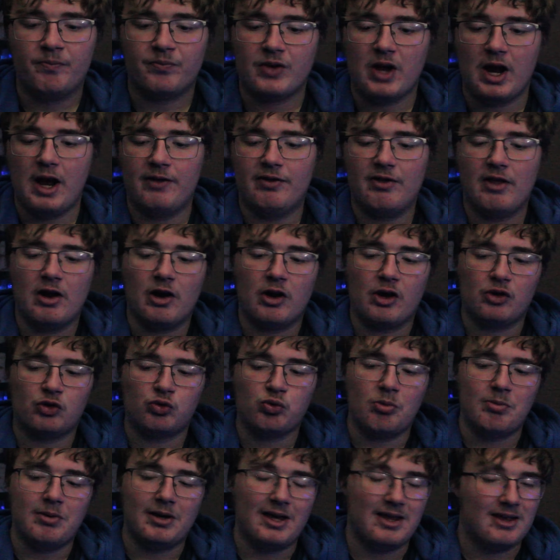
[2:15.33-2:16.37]
and they're
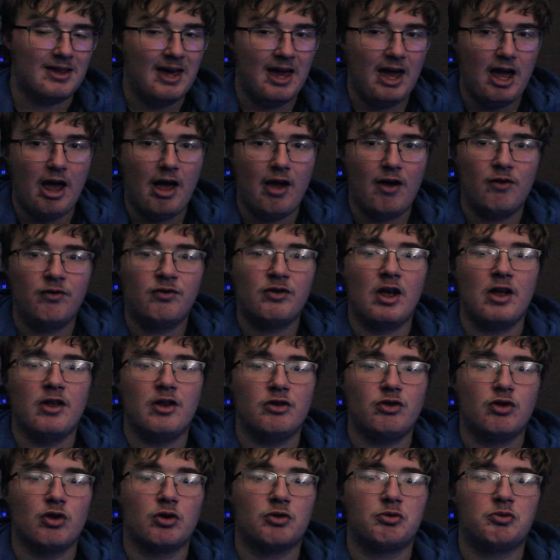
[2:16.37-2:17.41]
swimming in caves
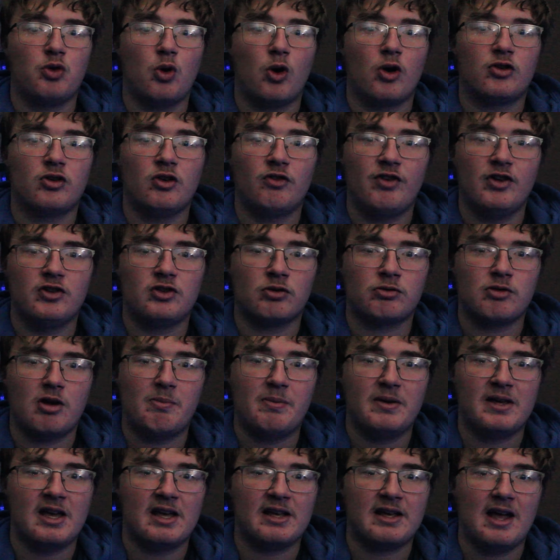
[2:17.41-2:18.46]
and their dorsal fins are
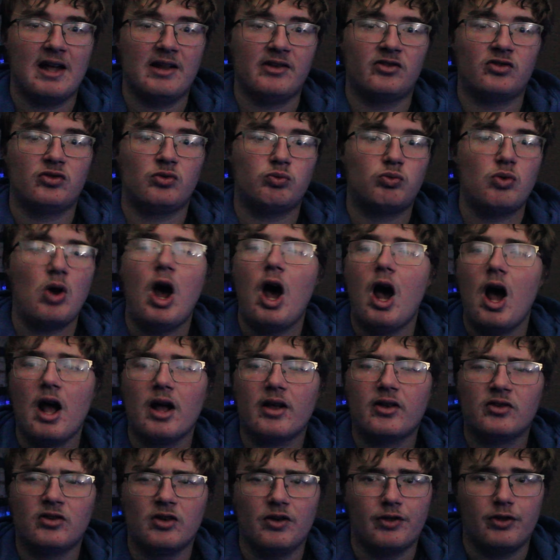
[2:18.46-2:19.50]
rubbing against
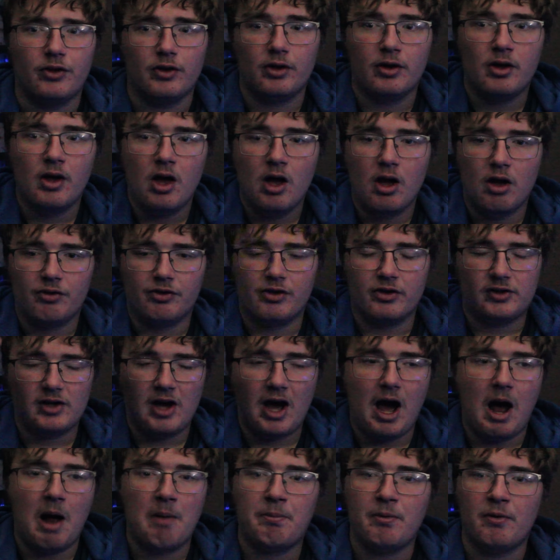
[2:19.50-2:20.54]
rocks on the
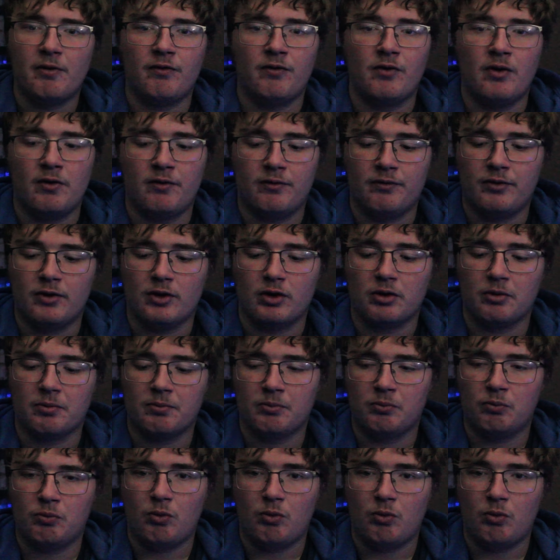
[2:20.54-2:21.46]
top of their